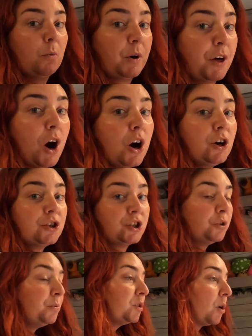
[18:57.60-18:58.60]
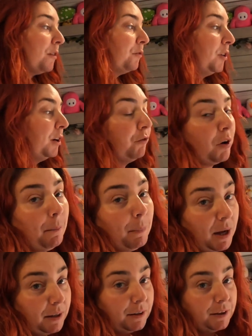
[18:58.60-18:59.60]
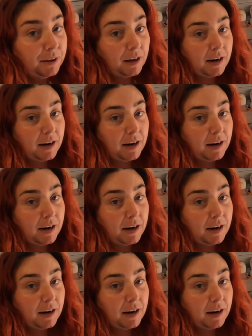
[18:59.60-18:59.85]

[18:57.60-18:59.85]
with her, she was off grid for a month.